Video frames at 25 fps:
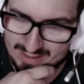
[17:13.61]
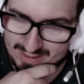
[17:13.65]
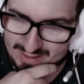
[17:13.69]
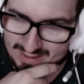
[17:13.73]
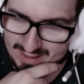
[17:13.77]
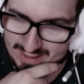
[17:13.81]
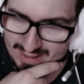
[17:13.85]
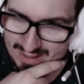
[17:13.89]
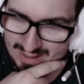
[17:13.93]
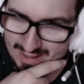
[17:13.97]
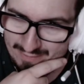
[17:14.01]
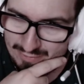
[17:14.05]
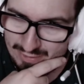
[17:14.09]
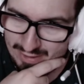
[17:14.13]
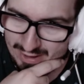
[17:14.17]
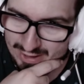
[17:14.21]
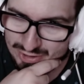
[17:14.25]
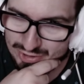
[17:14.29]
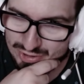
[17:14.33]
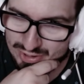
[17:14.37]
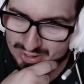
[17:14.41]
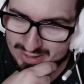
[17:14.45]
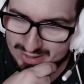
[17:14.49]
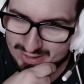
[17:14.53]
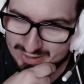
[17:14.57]
He never
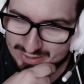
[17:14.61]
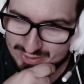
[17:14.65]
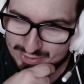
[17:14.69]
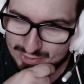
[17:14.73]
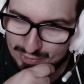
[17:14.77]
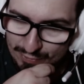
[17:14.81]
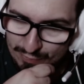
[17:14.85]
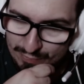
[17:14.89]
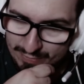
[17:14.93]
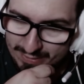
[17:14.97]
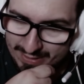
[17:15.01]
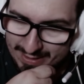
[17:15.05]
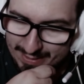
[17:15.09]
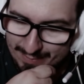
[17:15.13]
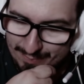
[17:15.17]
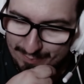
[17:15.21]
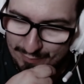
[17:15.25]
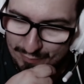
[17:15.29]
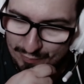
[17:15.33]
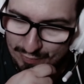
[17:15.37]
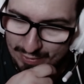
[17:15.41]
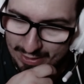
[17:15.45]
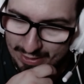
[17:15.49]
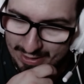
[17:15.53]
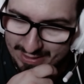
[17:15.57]
actually saw him,
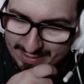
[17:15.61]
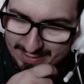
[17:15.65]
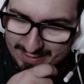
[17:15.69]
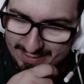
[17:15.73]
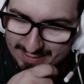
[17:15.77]
right?